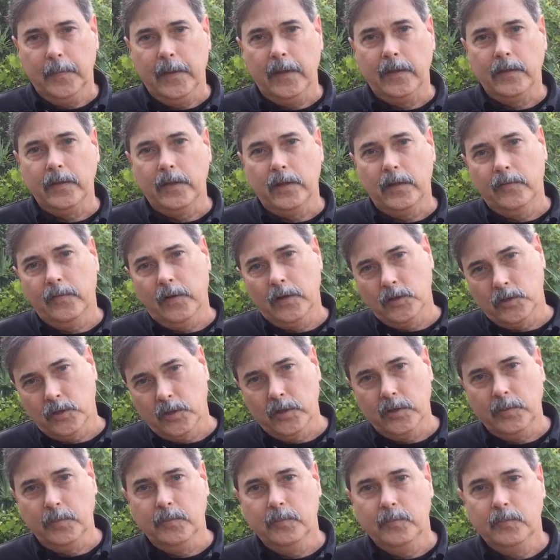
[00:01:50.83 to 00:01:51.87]
and then
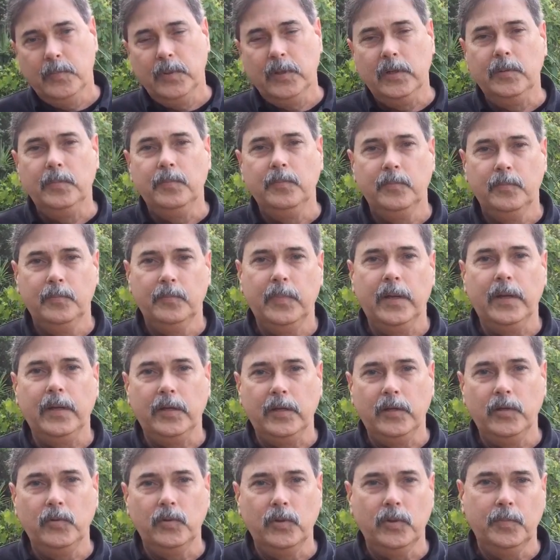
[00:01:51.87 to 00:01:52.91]
eventually be made
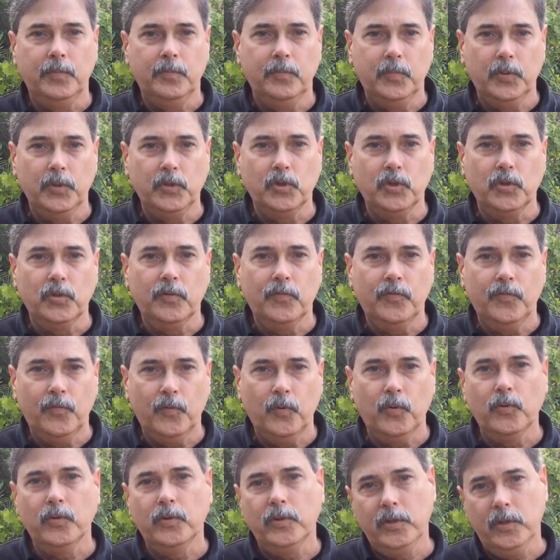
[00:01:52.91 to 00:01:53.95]
into a preserve
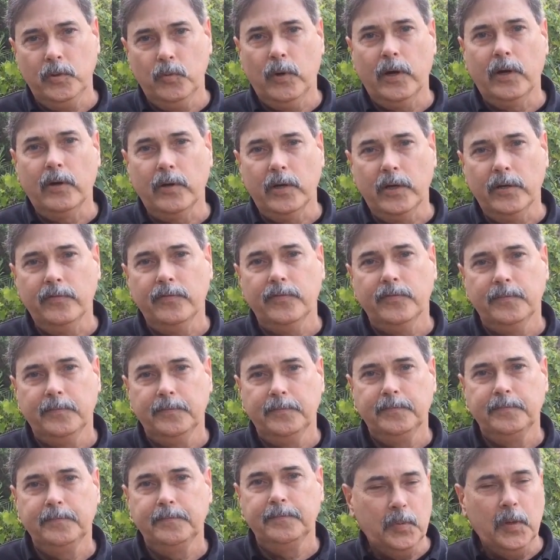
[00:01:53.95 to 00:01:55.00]
for the wildlife
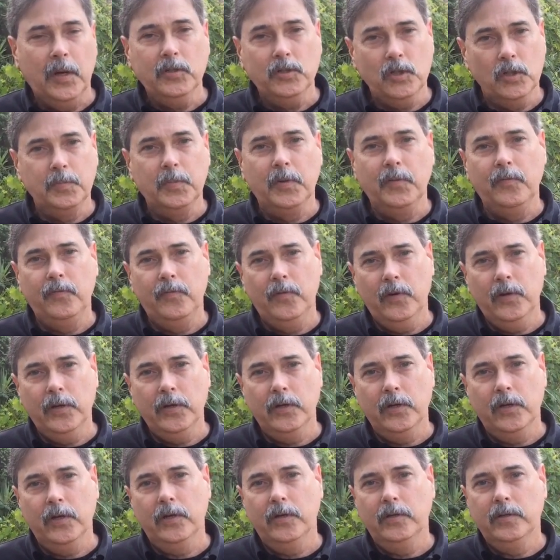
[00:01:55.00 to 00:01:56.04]
response has been very
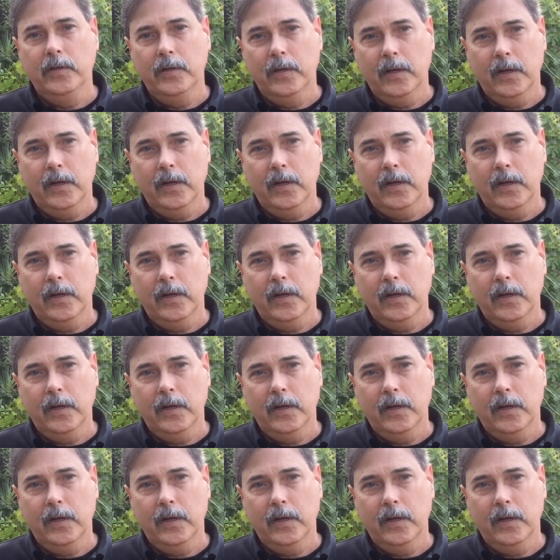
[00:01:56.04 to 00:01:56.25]
good.